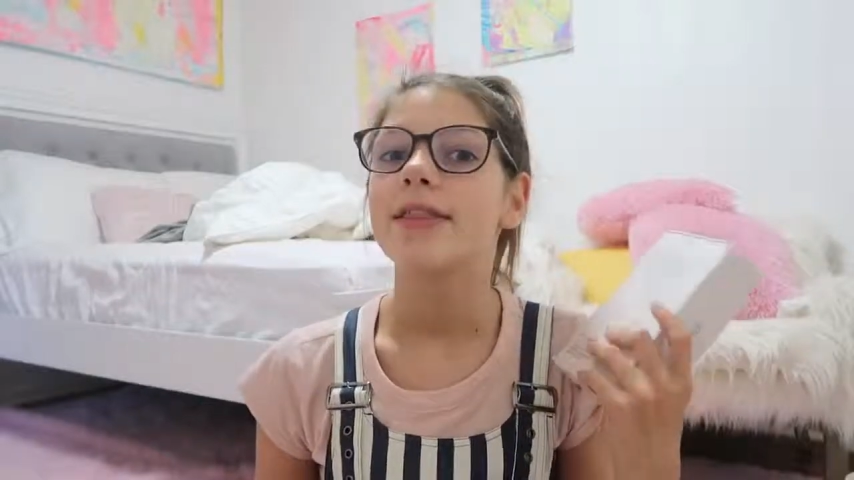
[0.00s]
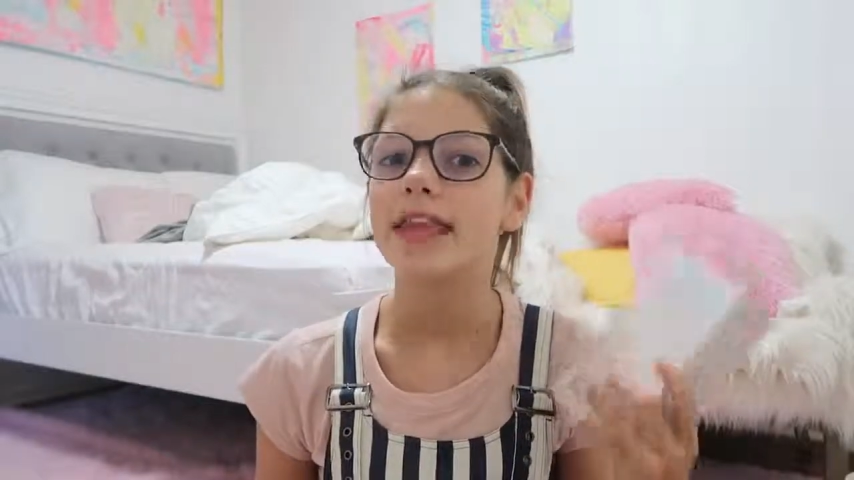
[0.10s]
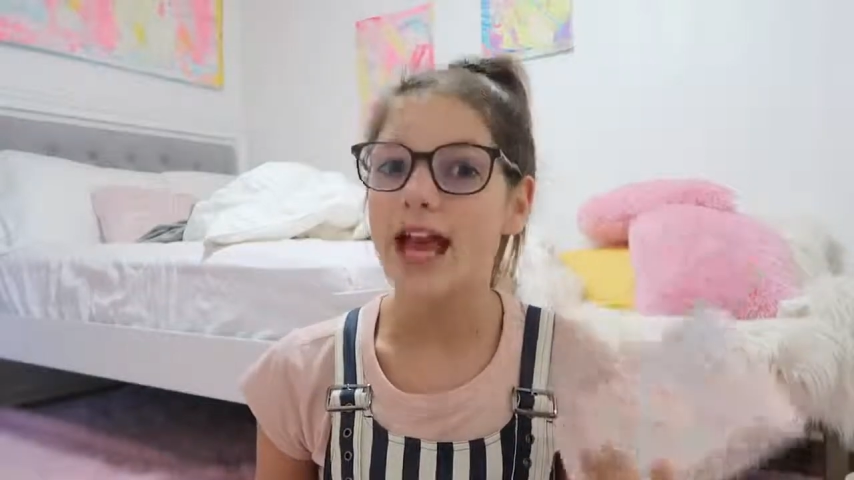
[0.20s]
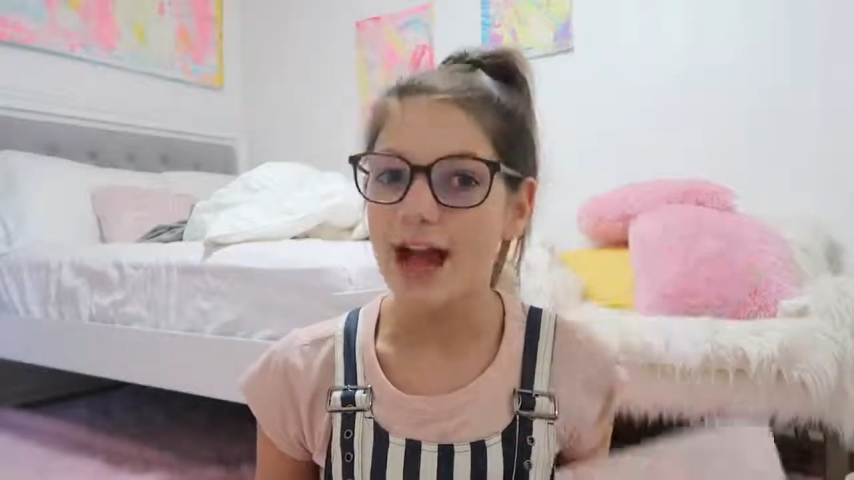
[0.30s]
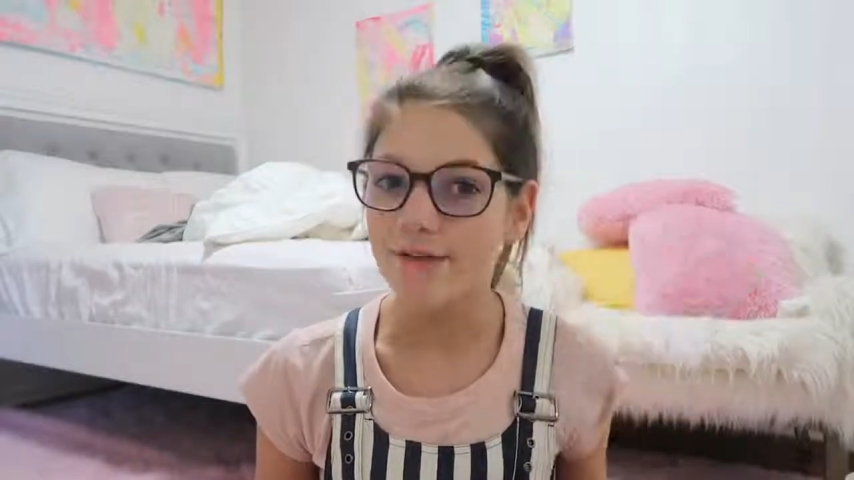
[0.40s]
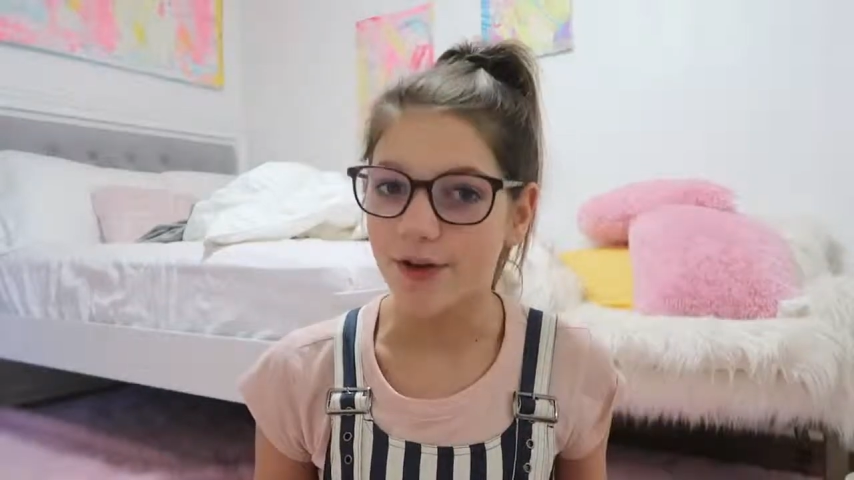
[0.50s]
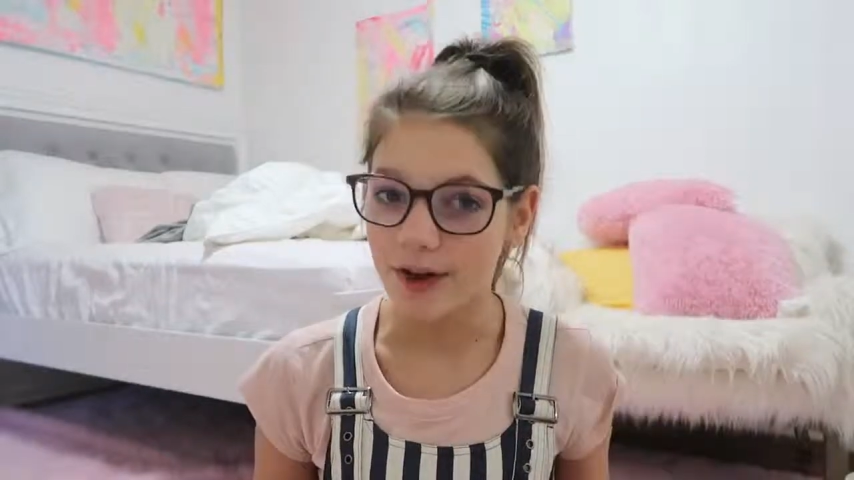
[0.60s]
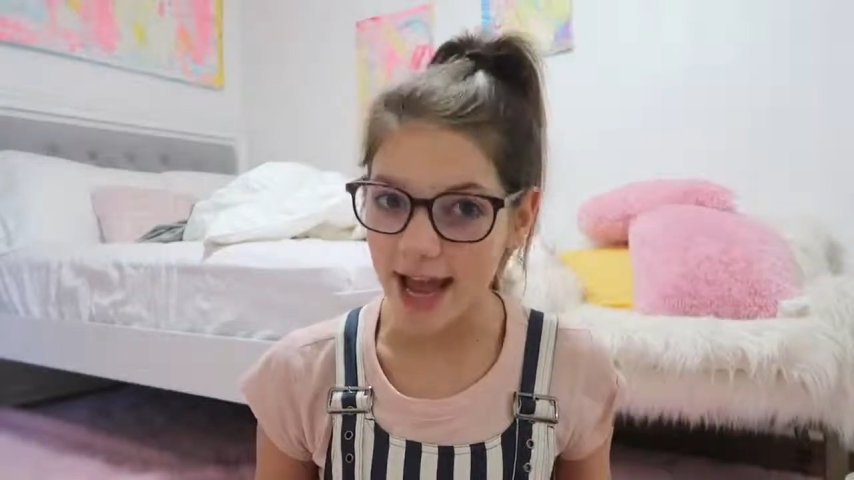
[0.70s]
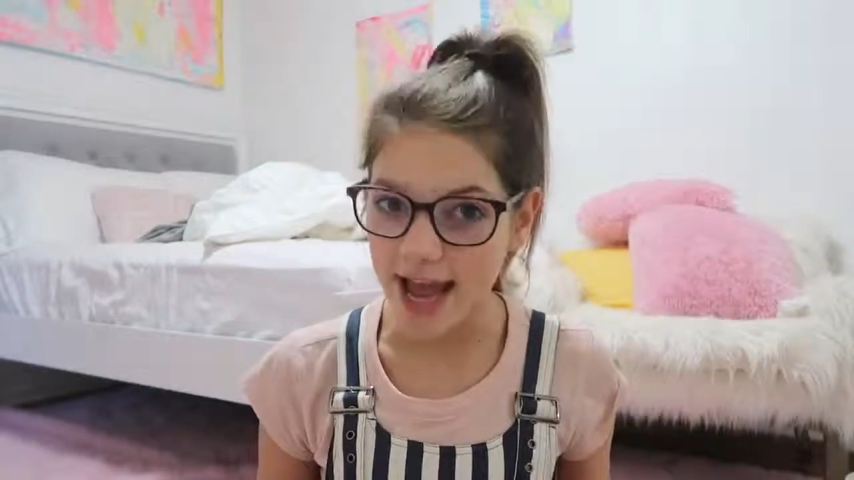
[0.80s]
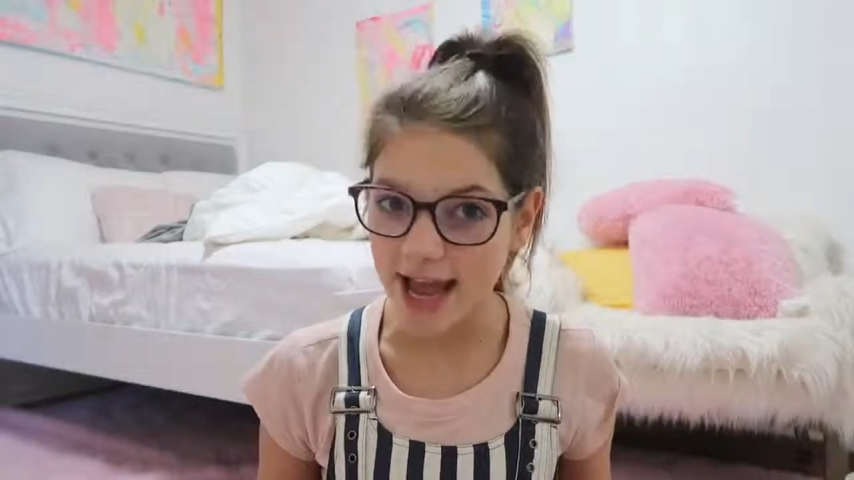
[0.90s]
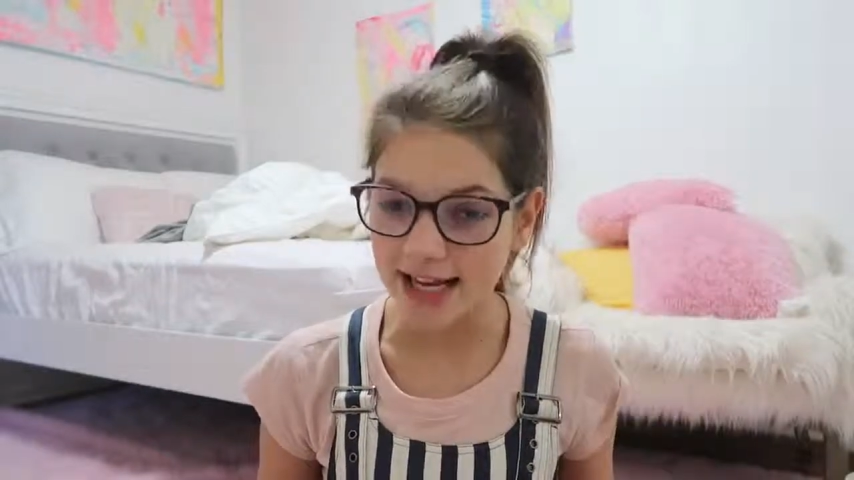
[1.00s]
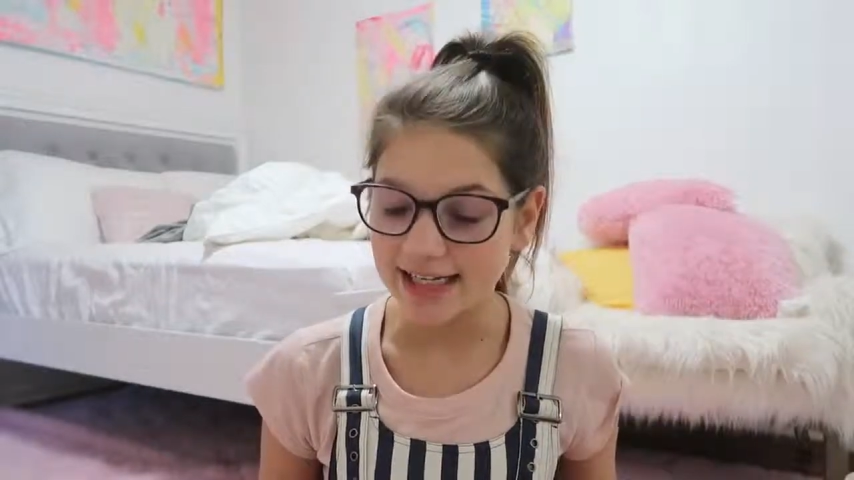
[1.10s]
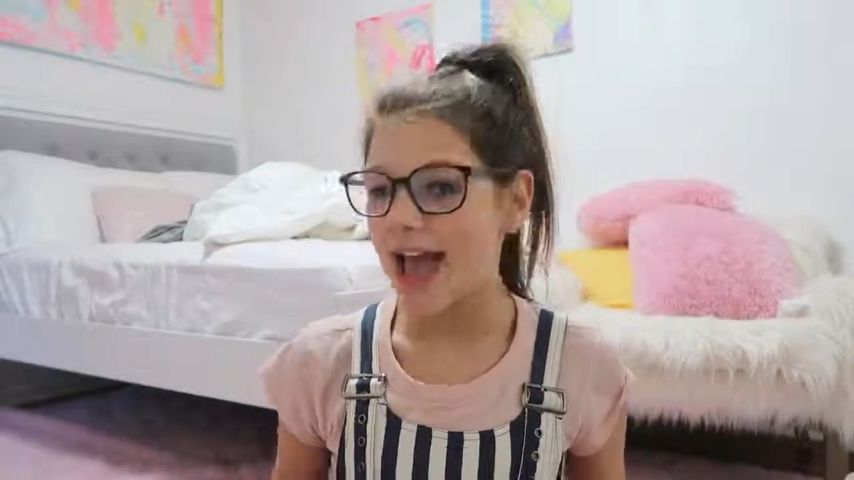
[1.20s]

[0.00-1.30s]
the iPhone 8,